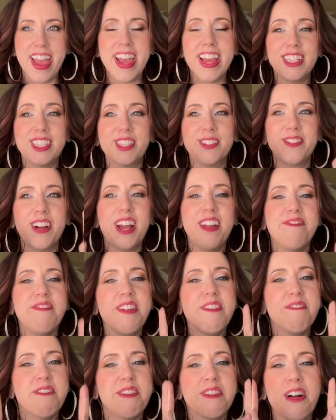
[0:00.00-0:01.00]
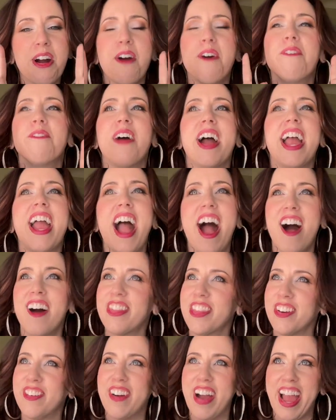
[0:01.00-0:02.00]
It's when people go way
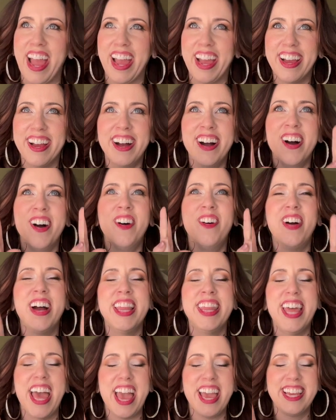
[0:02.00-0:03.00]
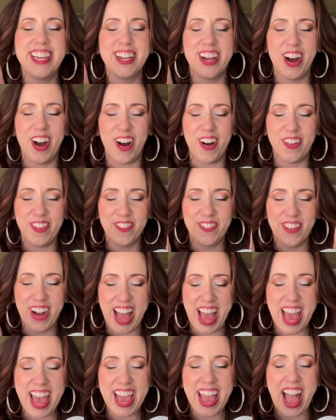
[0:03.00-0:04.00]
out the way, when they go
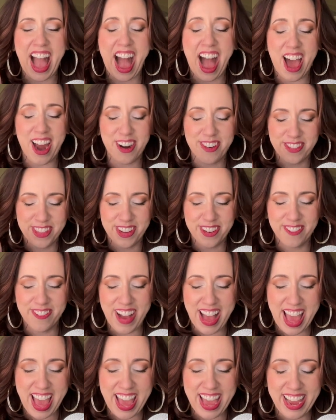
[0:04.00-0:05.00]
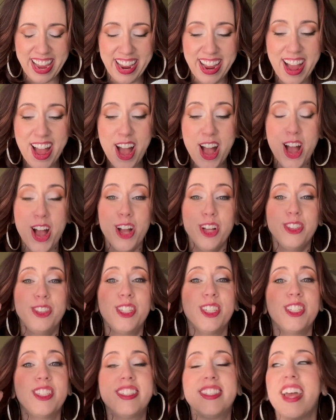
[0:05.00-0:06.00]
way out of the way
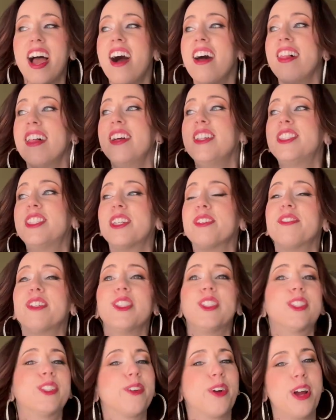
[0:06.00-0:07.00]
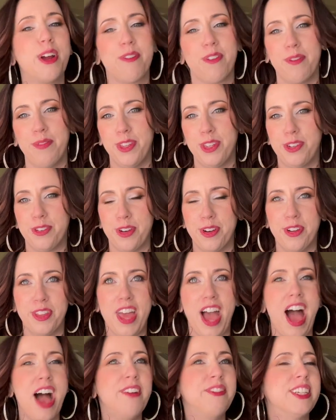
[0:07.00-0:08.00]
to tell a different story from the truth.
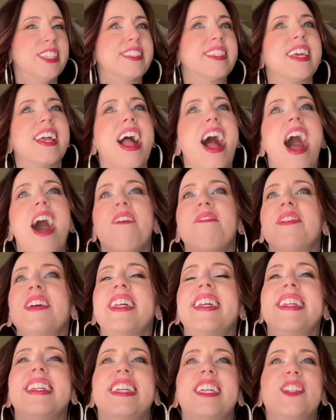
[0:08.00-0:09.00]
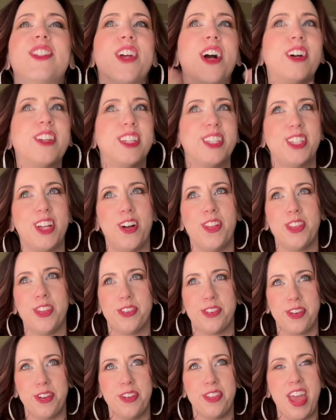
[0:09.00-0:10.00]
I'm just like, I'm going to need y'all to tell the
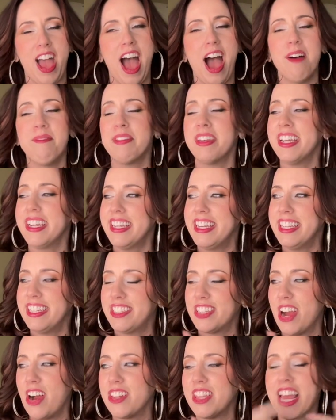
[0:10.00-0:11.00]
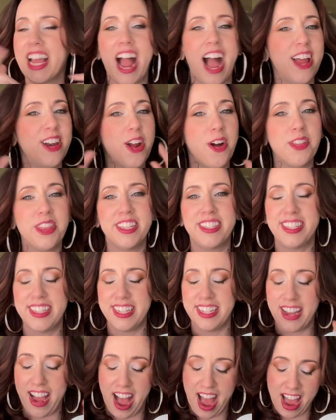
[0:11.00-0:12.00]
truth. I'm going to need y'all, like, I know the
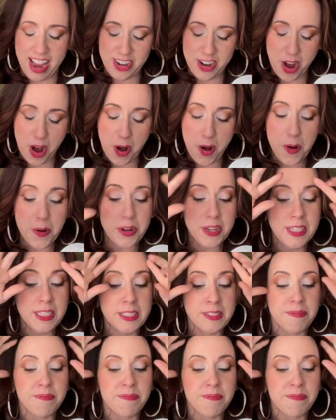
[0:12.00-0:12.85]
tea. I know